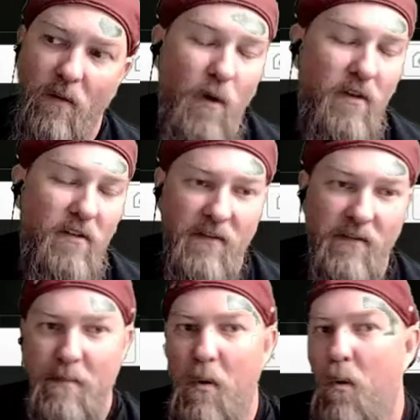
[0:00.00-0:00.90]
was it
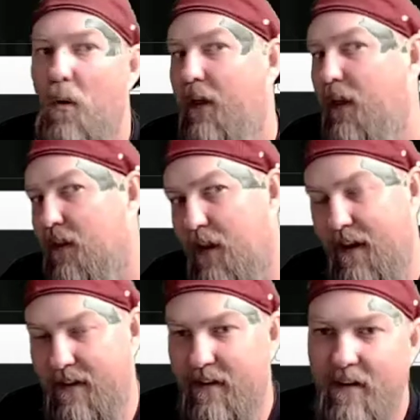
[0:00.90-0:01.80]
reported like
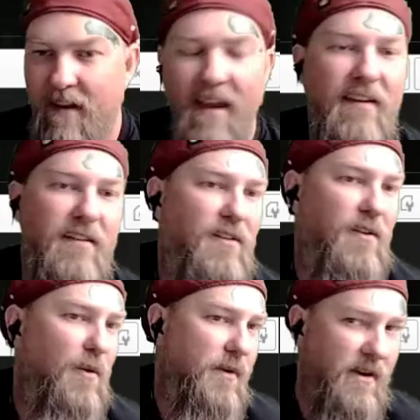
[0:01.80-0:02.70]

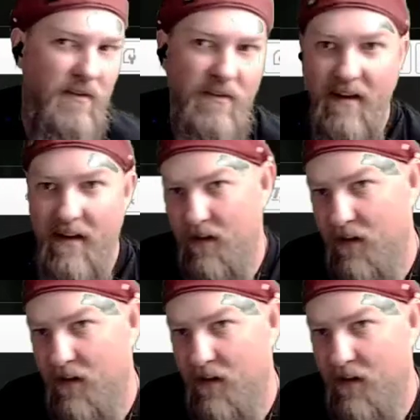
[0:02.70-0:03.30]
2 years ago?